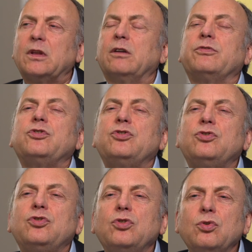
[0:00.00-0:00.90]
of
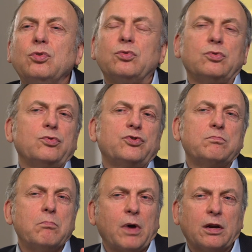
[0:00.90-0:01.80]

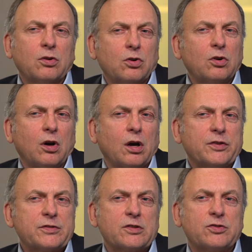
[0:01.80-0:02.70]
huge medical costs